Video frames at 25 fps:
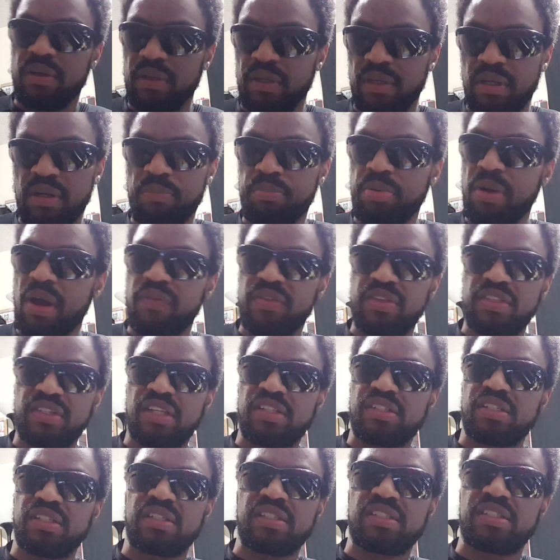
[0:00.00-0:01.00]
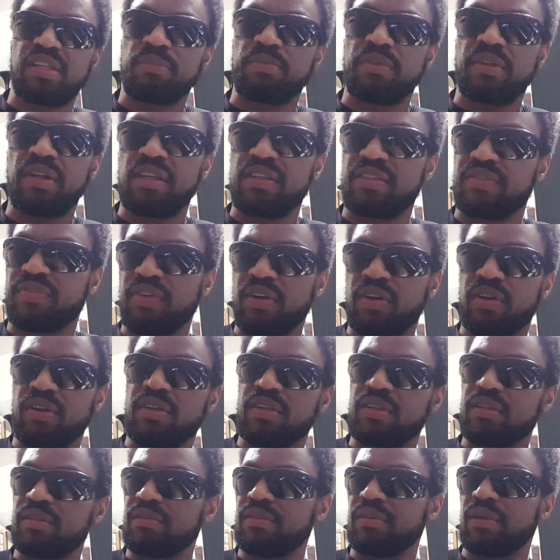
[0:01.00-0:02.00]
Improvisation is something that's
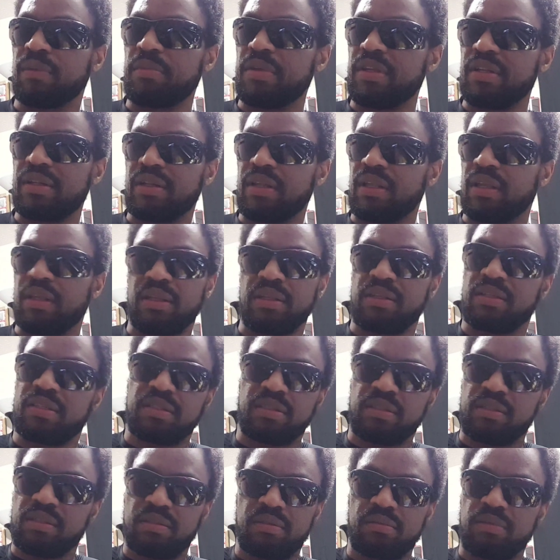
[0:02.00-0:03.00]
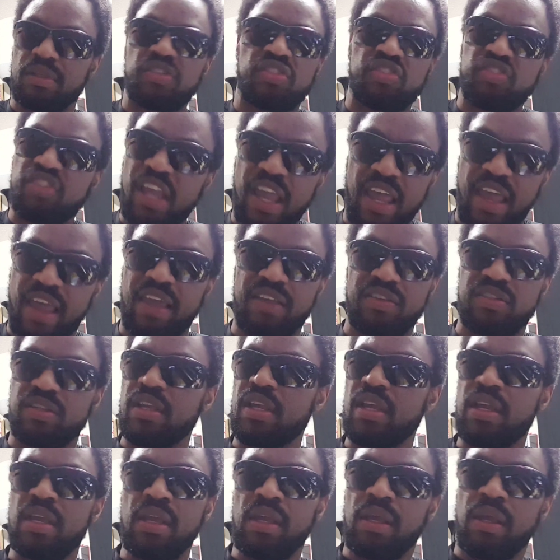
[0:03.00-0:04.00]
very, it's jazz.
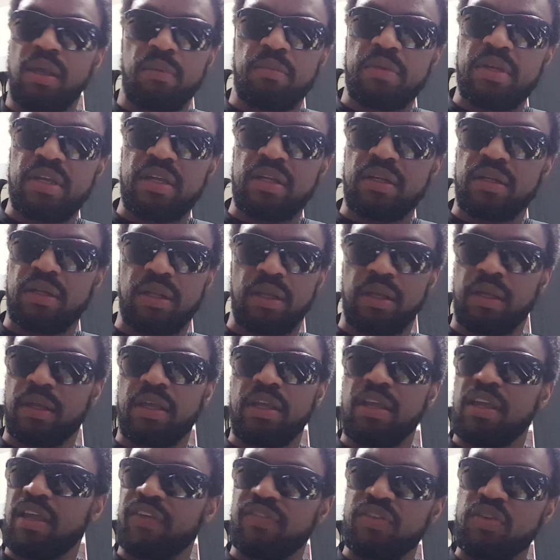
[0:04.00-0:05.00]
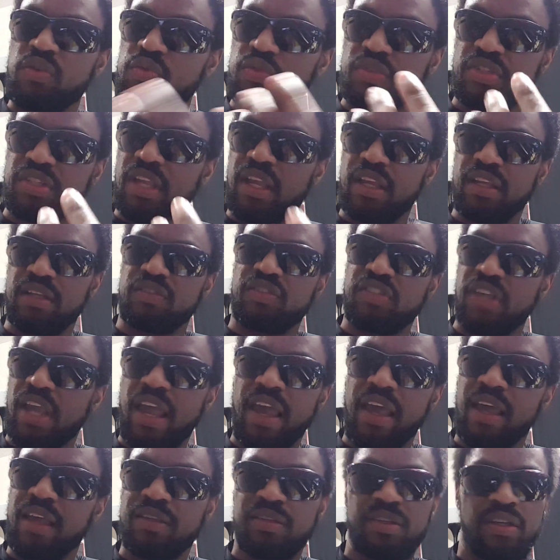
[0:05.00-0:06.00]
If you say
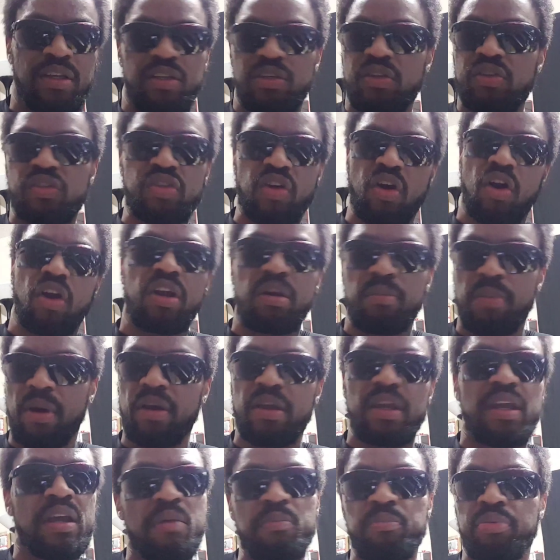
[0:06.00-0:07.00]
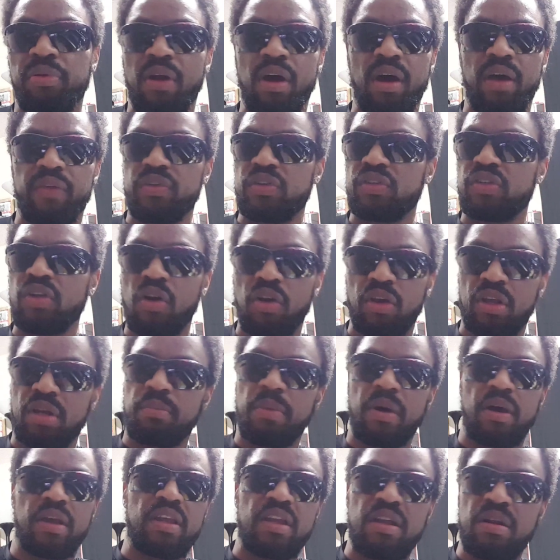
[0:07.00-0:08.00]
jazz, you're talking about improv. You're talking
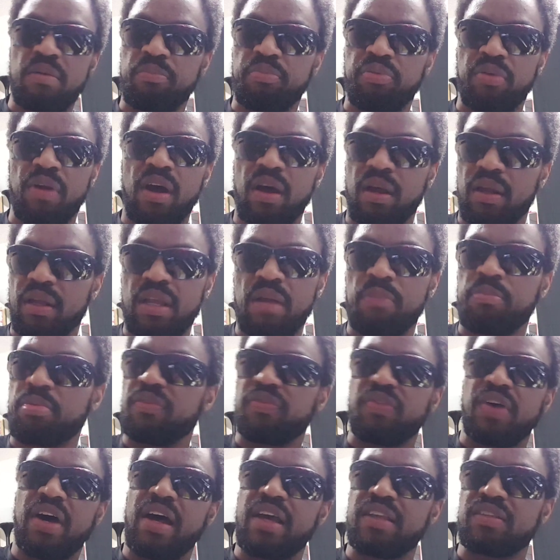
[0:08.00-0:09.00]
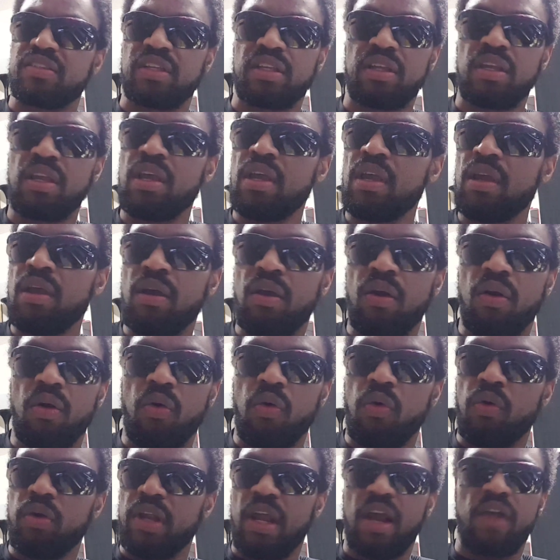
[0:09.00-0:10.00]
about improvising
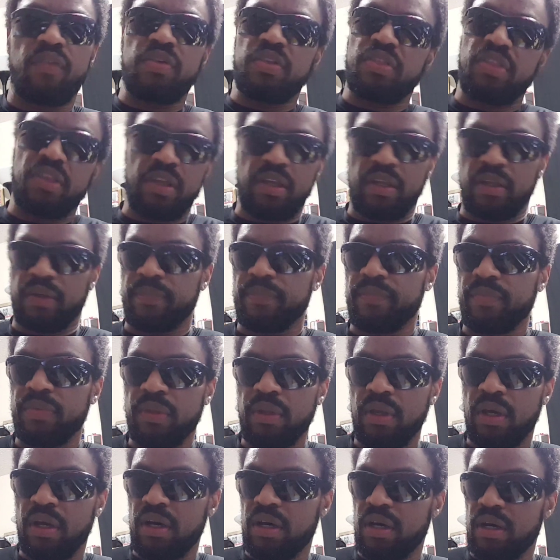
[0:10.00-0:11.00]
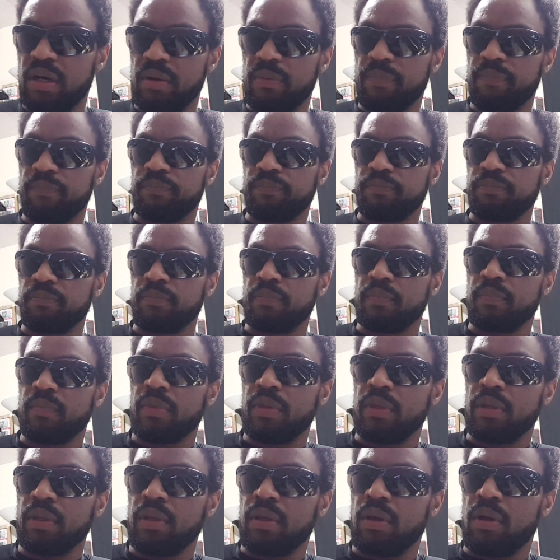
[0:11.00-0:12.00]
on everything.
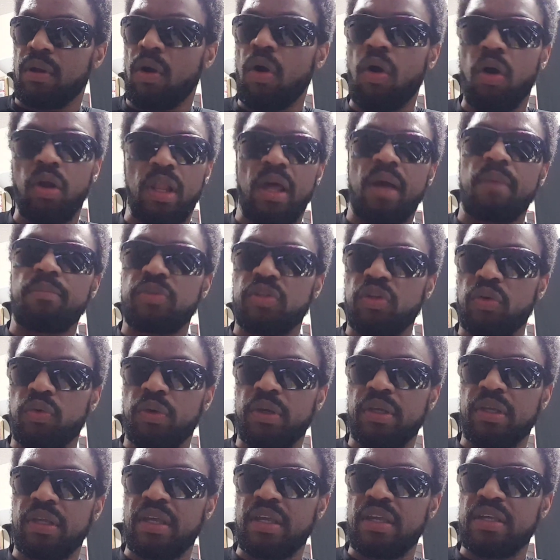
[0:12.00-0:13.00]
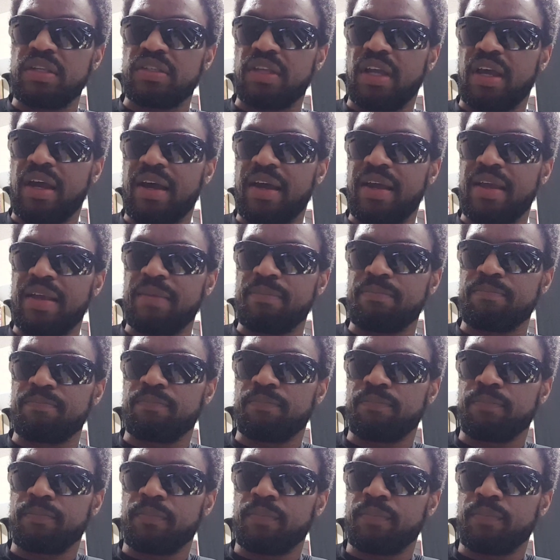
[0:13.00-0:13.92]
All I'm doing is I'm